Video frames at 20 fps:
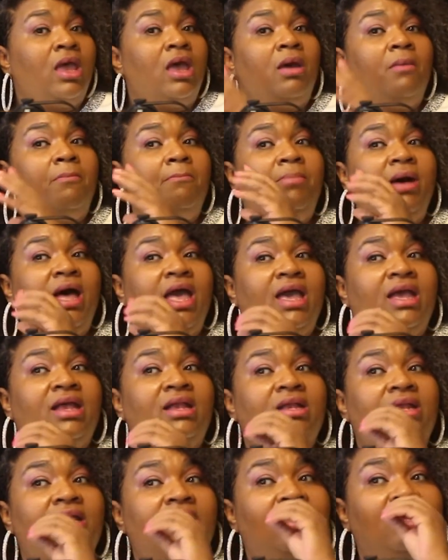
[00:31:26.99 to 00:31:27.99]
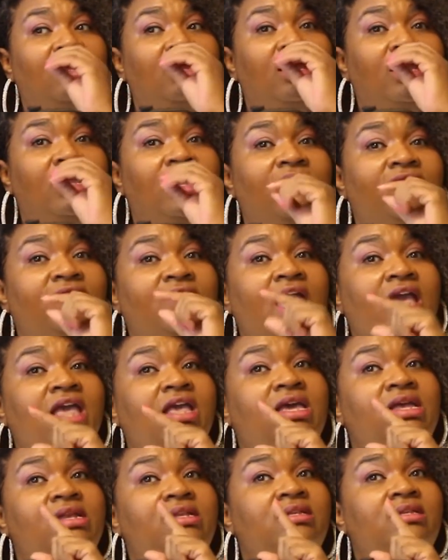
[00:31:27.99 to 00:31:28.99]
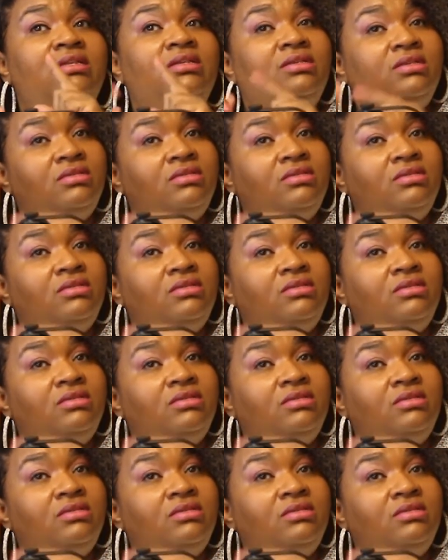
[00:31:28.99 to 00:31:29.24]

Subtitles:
But if they can,